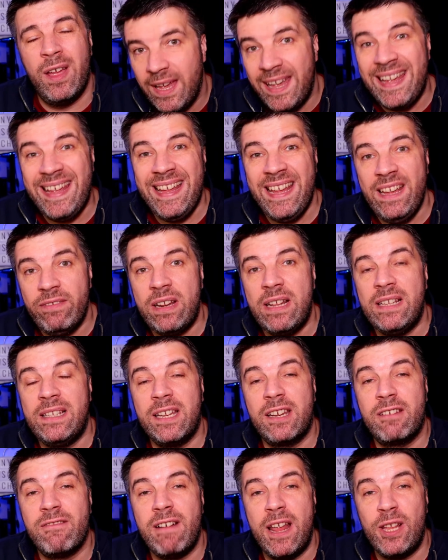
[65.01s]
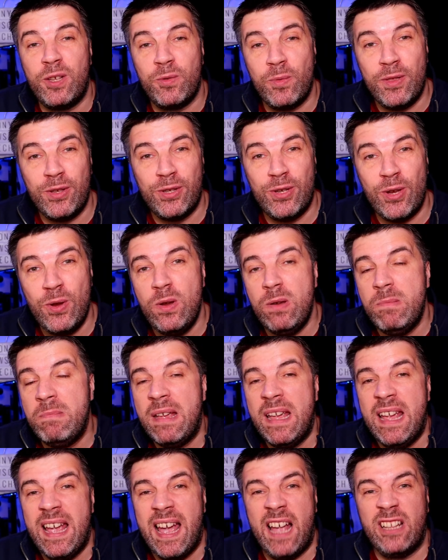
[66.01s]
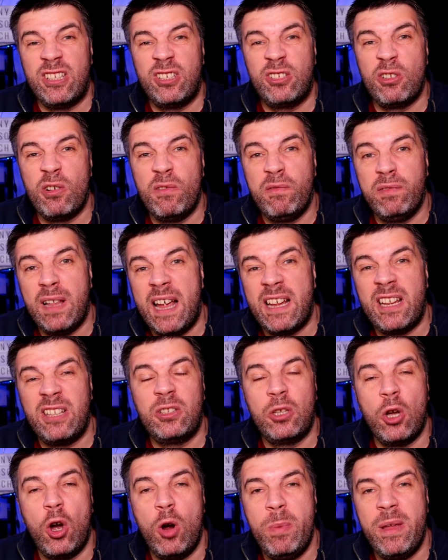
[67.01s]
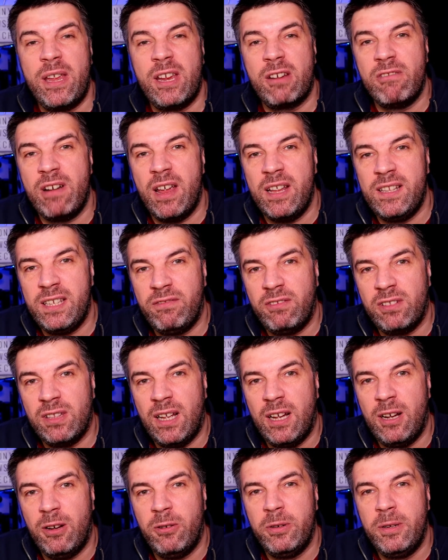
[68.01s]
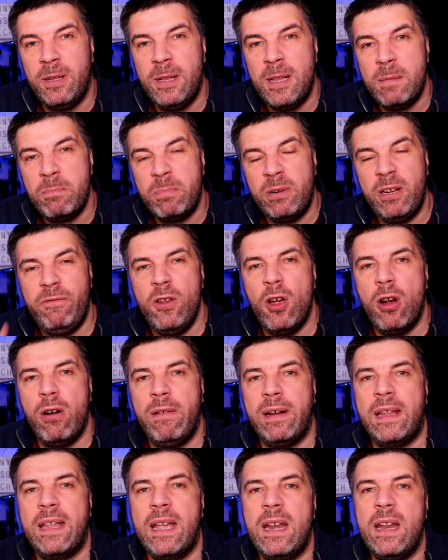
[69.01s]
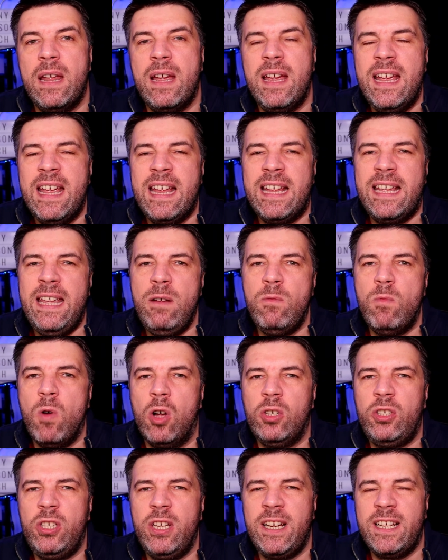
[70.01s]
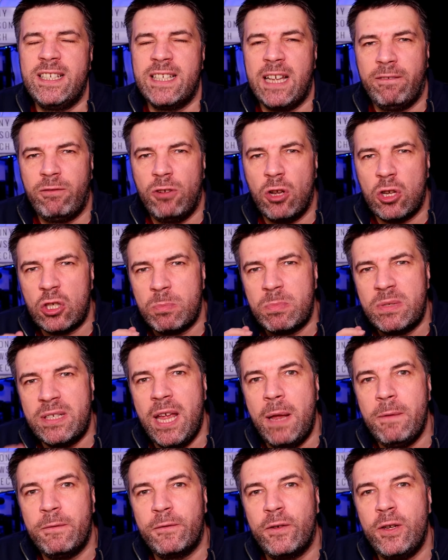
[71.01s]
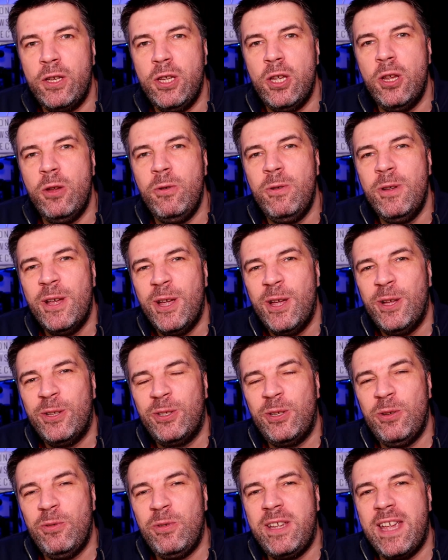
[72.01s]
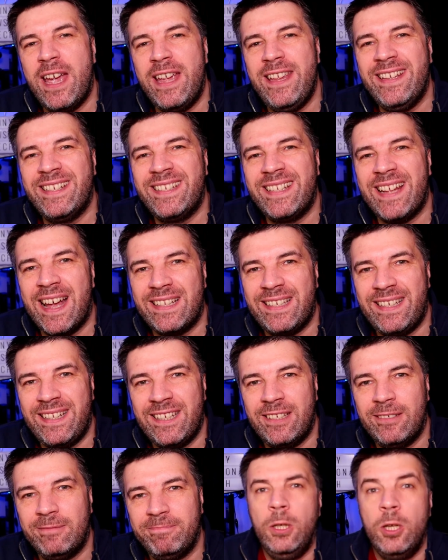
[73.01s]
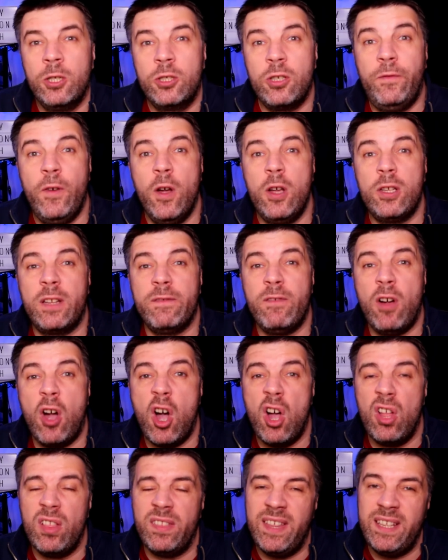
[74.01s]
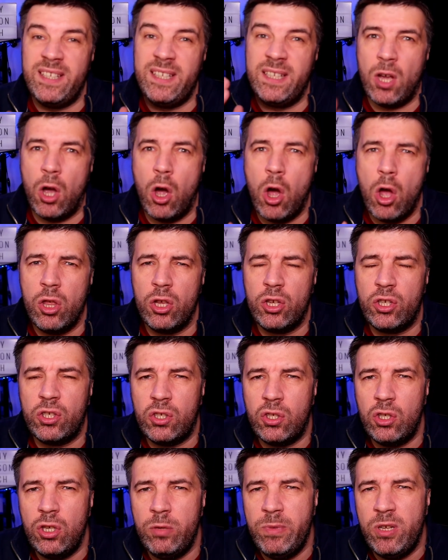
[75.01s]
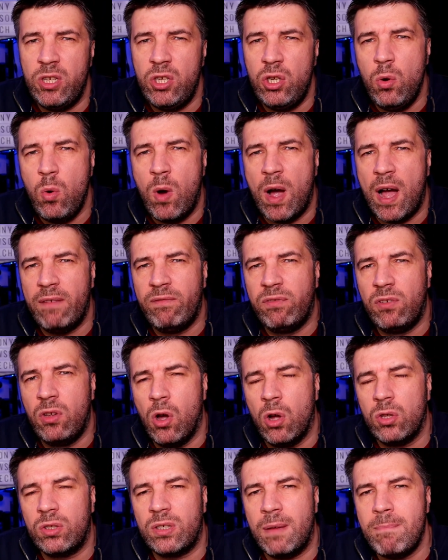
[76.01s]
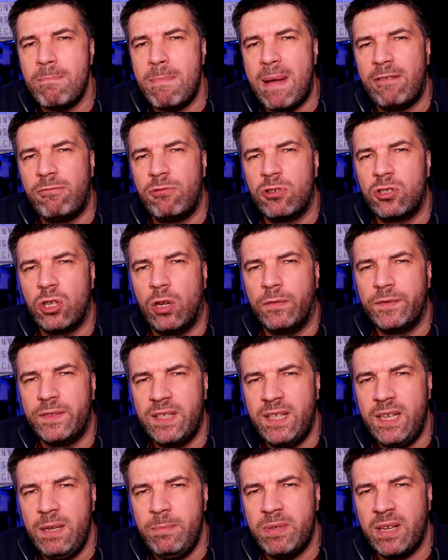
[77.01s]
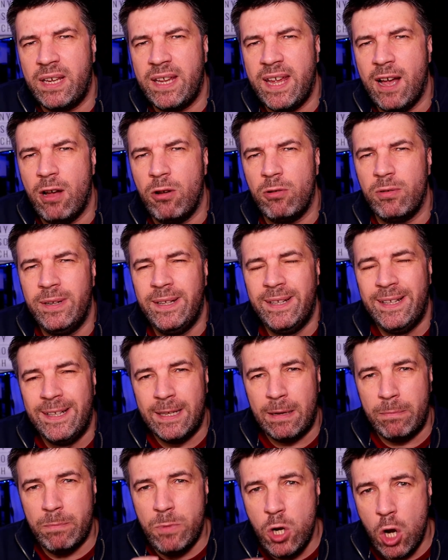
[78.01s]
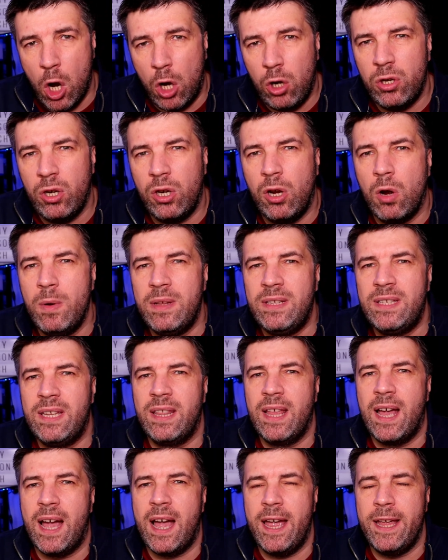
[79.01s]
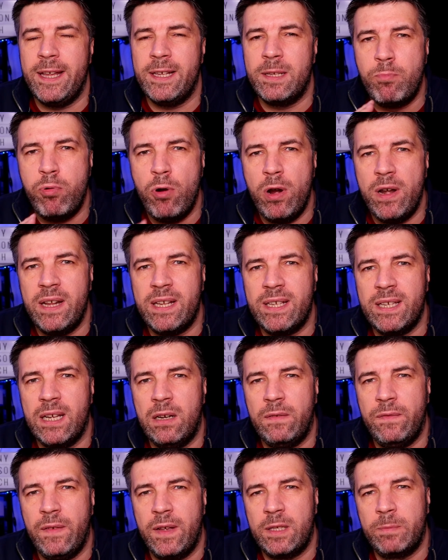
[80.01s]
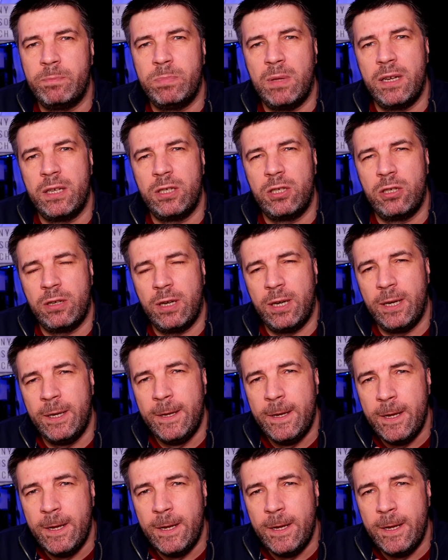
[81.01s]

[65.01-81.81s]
It even integrates with Zoom and stuff like Adobe Creative Cloud. But if you're a beginner, keep watching because I've got some tips for you to get you started. So first of all, this is all assuming you have got a Microsoft Teams account. I'm not going to go into that. It's pretty self-explanatory.